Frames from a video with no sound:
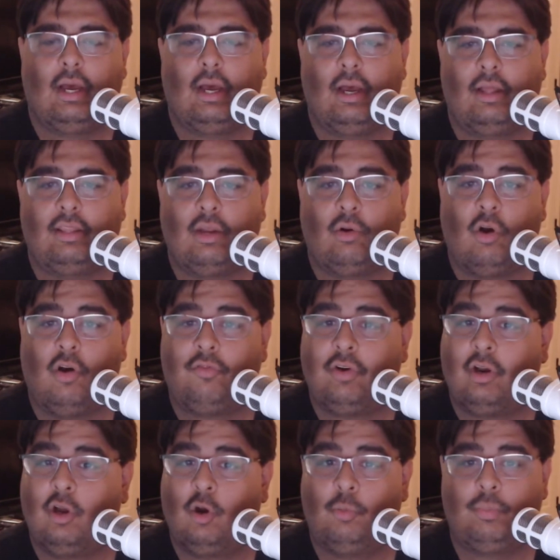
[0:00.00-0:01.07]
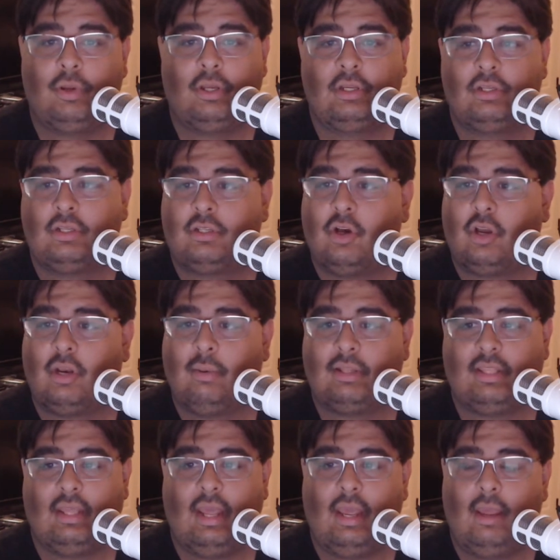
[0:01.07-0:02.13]
They were all very open to talking about the
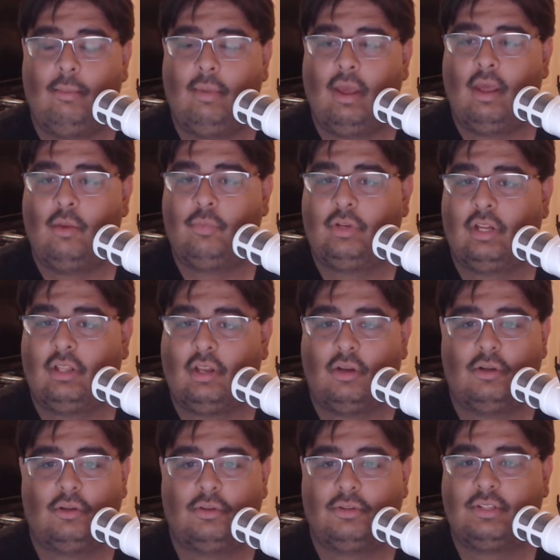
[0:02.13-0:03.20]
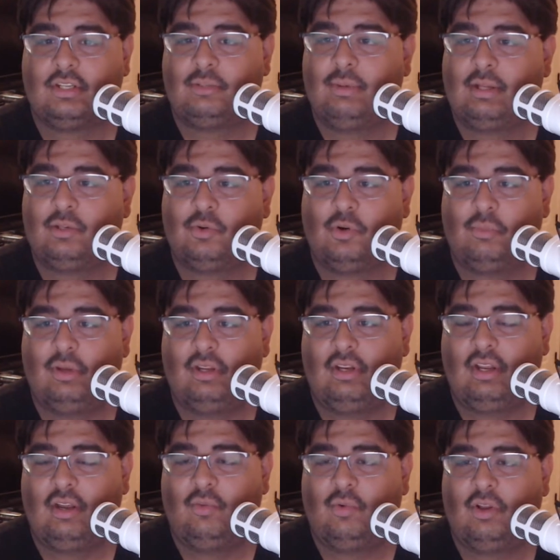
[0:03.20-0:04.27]
game, and we did a little 6-man tournament,
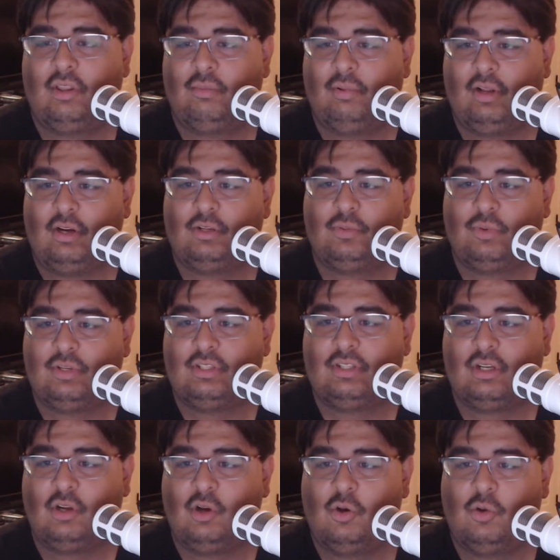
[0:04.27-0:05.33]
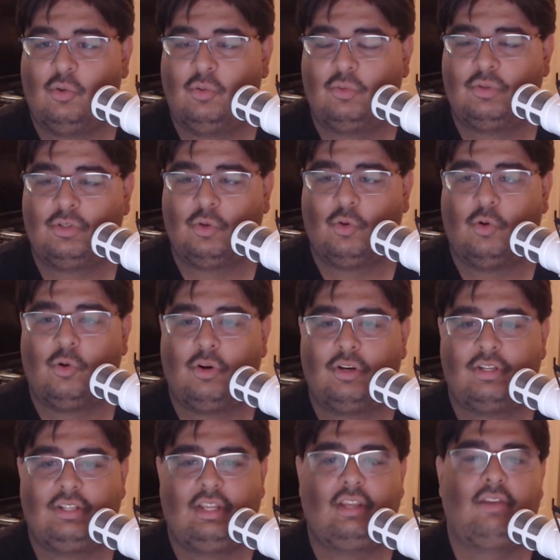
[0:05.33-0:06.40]
and one of the players was the co-store owner,
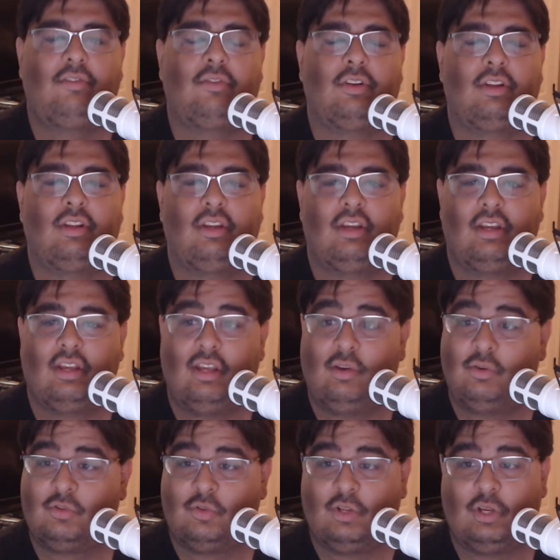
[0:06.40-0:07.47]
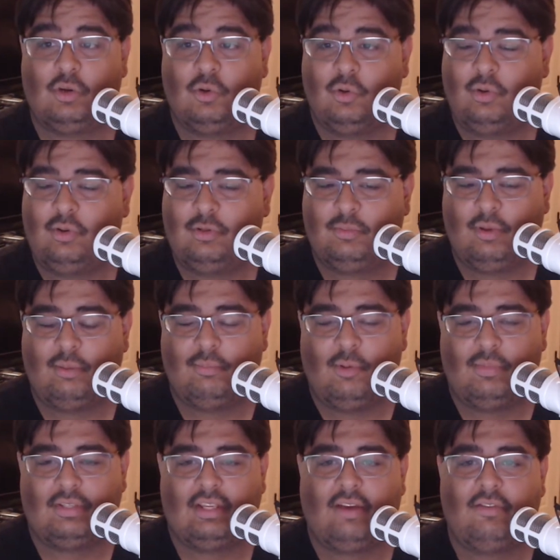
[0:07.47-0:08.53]
Steve, and he was really cool. He was playing Boba
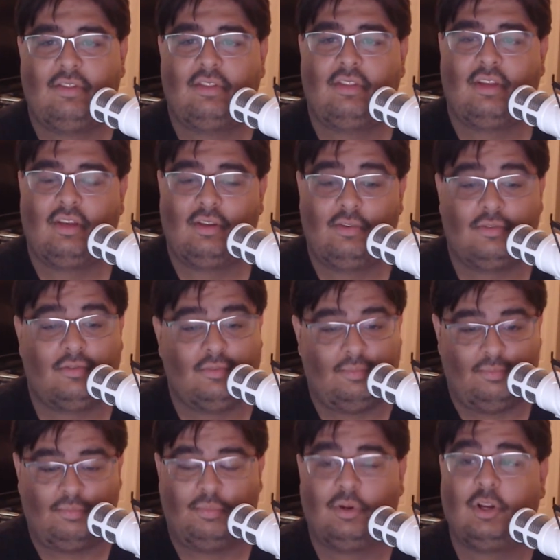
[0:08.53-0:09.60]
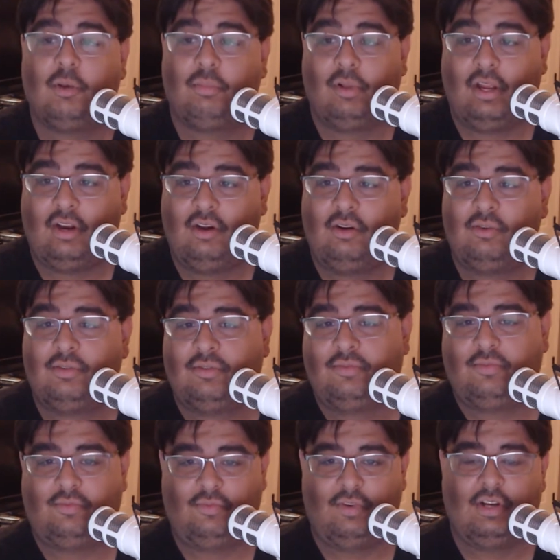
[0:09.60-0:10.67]
7th. He was a pretty good player. He was
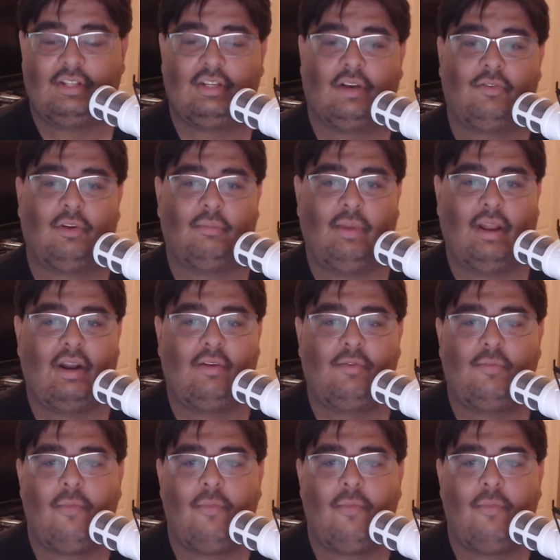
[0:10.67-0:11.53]
very tough, competitive.